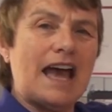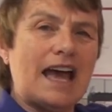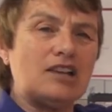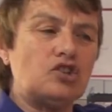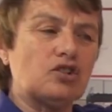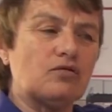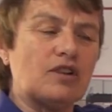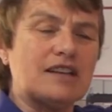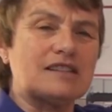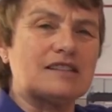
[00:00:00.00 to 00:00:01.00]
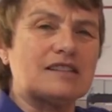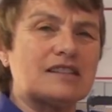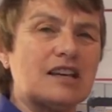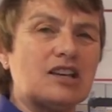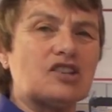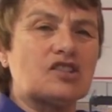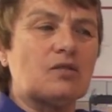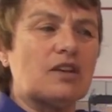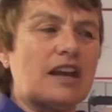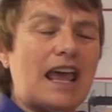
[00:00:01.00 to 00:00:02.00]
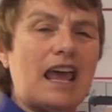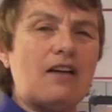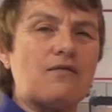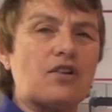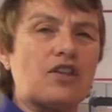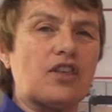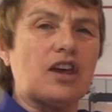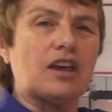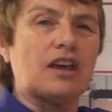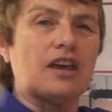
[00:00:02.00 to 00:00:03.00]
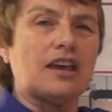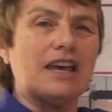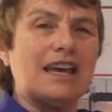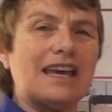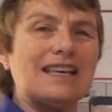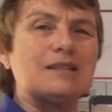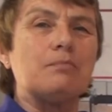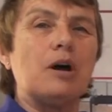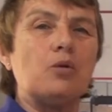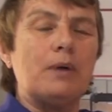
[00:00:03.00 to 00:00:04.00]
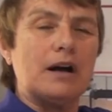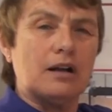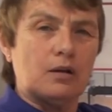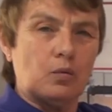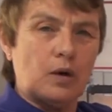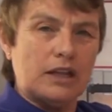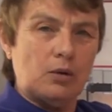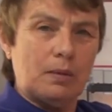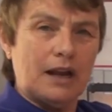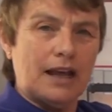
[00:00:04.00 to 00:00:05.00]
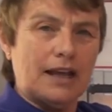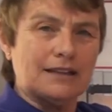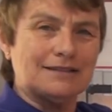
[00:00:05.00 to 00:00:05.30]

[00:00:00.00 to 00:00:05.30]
and your wrists so that everything is mobile when you play.